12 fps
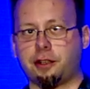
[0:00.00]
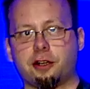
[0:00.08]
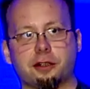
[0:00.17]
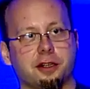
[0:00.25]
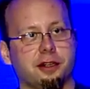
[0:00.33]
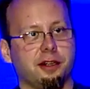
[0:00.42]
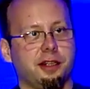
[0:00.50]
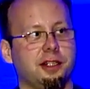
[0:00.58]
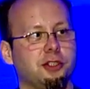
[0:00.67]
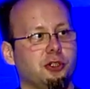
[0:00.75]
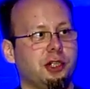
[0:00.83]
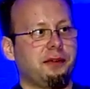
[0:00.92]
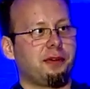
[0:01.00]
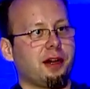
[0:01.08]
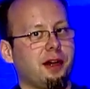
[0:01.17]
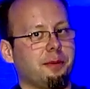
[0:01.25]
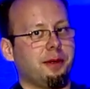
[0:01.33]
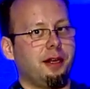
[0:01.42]
article, and it's on
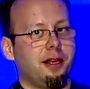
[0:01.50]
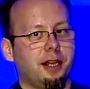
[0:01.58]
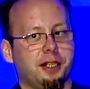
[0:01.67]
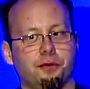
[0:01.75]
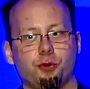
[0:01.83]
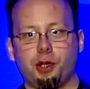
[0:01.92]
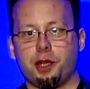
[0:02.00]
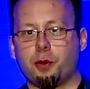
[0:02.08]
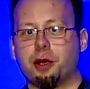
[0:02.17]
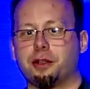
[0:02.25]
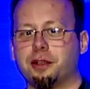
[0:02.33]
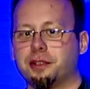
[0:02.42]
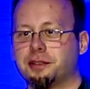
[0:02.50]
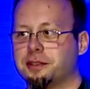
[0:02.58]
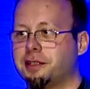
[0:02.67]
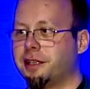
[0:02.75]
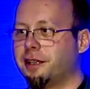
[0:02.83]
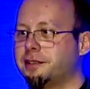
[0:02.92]
DevHub. And if you really want this,
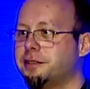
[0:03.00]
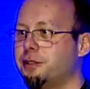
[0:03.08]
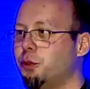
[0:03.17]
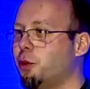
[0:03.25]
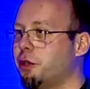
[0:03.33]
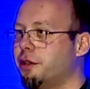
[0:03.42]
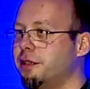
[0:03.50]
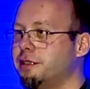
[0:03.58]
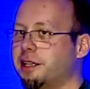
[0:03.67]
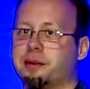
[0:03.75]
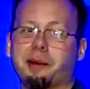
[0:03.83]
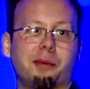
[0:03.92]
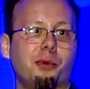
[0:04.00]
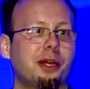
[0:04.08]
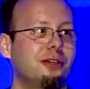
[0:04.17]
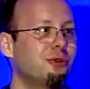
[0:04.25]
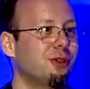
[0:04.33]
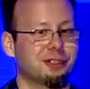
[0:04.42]
tell us that you want this, and maybe we
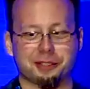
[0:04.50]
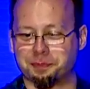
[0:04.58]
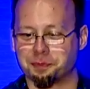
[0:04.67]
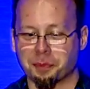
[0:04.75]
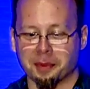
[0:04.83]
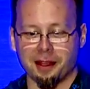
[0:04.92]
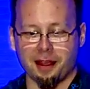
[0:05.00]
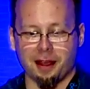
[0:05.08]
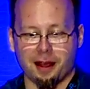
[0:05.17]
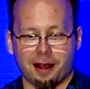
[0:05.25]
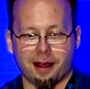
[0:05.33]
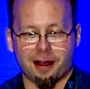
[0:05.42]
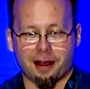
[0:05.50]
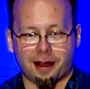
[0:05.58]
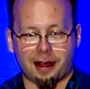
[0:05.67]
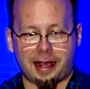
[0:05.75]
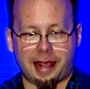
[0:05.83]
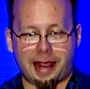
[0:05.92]
can do this.
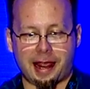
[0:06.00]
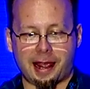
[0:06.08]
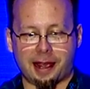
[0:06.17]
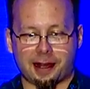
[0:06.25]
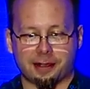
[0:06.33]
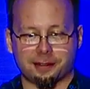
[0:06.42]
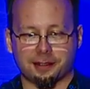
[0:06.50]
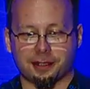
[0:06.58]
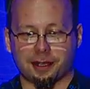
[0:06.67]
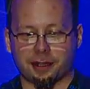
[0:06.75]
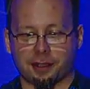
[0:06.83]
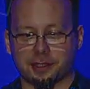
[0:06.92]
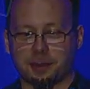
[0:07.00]
And there's